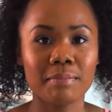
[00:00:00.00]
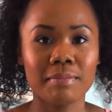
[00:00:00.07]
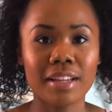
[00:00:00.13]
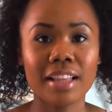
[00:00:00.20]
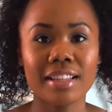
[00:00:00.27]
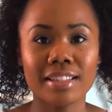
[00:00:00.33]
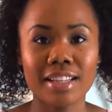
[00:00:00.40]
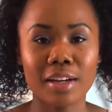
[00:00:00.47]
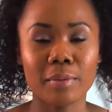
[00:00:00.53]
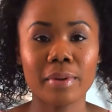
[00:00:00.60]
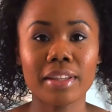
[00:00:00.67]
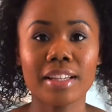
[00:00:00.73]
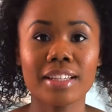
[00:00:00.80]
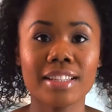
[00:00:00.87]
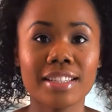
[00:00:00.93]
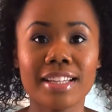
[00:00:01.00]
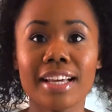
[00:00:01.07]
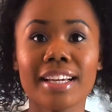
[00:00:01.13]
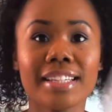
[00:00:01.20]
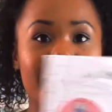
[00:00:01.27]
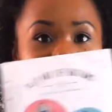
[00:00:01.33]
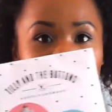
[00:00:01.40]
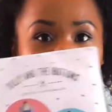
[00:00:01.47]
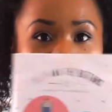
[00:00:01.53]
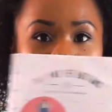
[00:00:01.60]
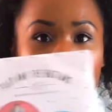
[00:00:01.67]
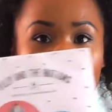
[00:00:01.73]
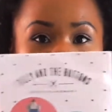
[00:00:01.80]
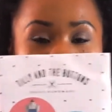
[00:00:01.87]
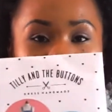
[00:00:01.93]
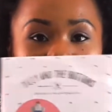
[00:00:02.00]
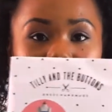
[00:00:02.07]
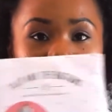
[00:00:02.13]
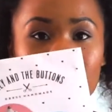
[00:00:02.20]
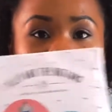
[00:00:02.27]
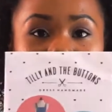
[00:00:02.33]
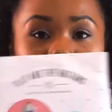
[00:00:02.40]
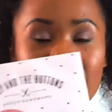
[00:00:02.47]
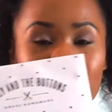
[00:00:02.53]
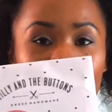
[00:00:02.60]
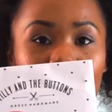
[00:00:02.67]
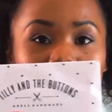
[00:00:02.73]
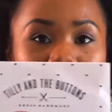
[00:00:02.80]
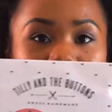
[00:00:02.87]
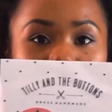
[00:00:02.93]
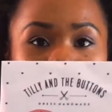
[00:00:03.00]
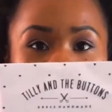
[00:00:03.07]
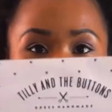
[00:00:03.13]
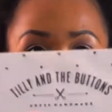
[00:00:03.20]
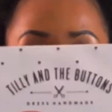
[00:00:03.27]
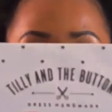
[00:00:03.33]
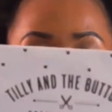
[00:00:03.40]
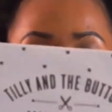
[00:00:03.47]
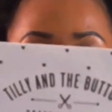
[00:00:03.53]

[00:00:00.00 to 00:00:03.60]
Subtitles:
not the second one, the second Tilly and the Buttons pattern I